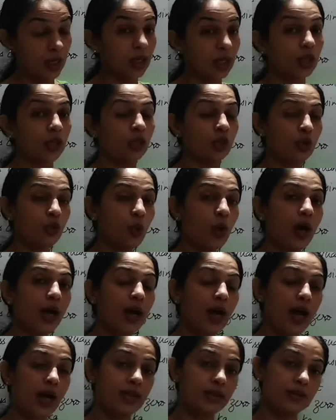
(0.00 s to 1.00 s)
You are
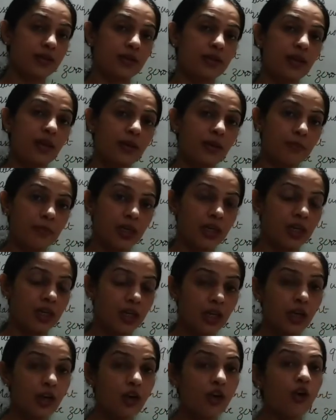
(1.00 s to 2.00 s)
answering me
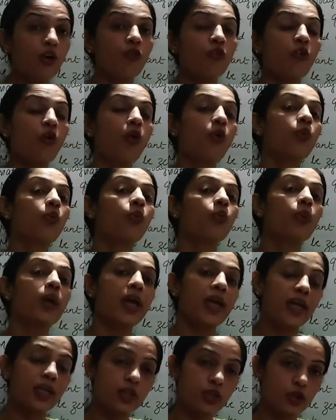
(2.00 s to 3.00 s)
for
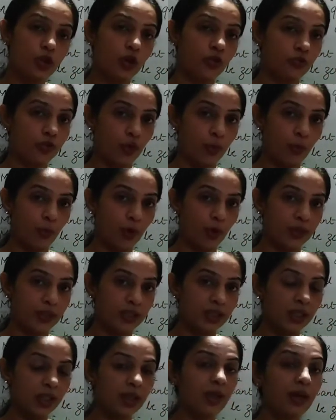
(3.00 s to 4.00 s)
weight of your
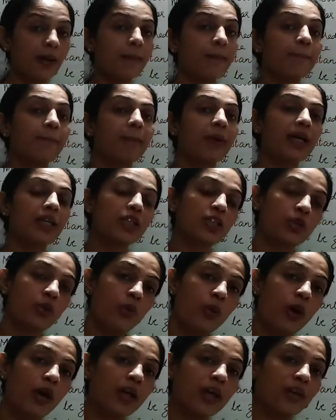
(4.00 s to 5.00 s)
body, but you
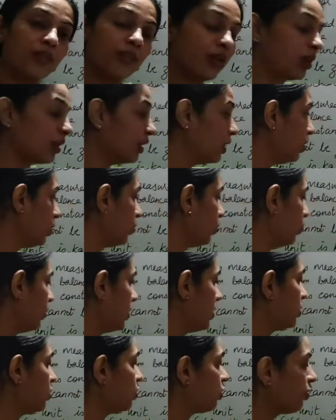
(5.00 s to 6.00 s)
are giving the
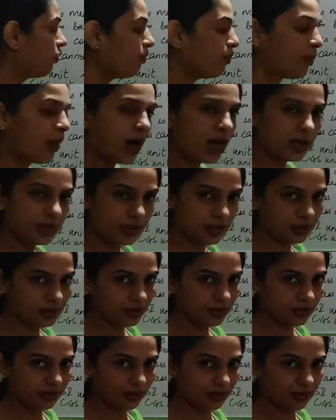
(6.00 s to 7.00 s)
unit of mass,
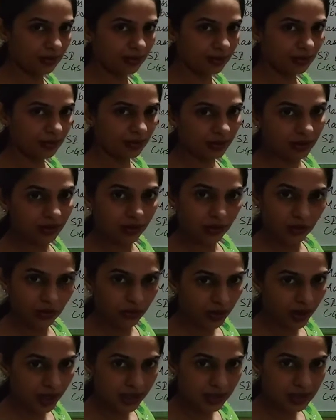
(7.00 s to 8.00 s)

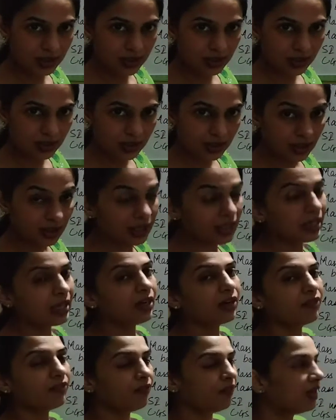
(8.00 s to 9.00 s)
right?
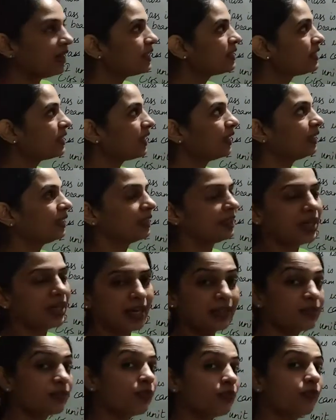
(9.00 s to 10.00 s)
We'll study
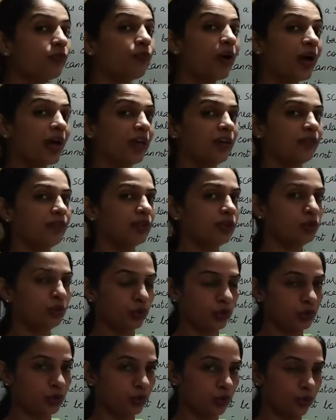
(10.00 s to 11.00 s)
that, why we do
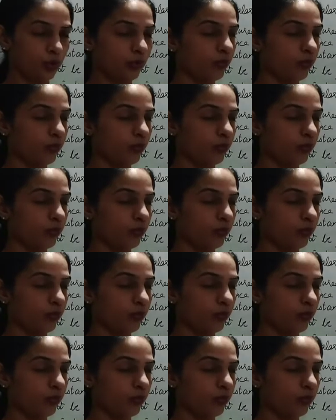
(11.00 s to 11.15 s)
so.